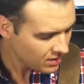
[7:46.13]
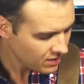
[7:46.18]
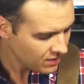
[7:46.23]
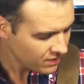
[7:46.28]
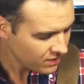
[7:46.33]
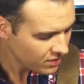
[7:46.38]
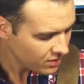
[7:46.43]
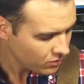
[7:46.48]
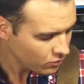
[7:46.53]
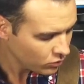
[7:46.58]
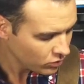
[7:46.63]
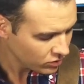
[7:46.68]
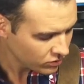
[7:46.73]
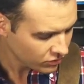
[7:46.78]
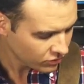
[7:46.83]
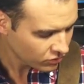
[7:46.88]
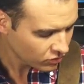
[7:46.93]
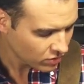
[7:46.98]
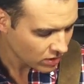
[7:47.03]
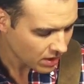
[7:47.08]
and then
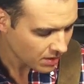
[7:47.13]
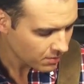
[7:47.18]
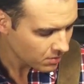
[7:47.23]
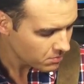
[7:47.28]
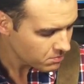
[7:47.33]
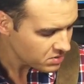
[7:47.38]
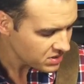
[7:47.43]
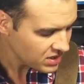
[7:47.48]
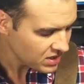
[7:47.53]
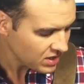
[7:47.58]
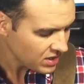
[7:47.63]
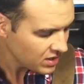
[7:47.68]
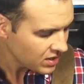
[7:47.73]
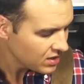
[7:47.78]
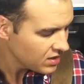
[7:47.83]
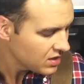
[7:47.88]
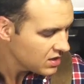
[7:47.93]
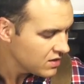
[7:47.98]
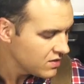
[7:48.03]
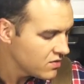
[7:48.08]
we'll throb a B,
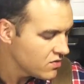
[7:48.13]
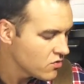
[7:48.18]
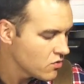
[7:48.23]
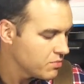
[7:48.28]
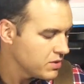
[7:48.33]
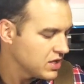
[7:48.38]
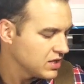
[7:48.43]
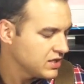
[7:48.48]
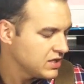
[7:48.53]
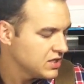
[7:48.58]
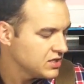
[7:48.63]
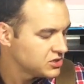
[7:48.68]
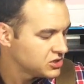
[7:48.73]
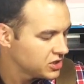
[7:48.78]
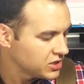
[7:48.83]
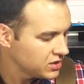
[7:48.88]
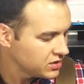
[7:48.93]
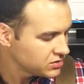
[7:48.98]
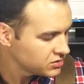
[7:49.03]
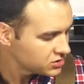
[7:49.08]
and then there'll be a key
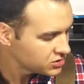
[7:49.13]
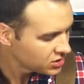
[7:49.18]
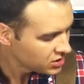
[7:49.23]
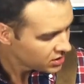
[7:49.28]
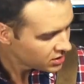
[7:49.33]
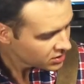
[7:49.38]
change.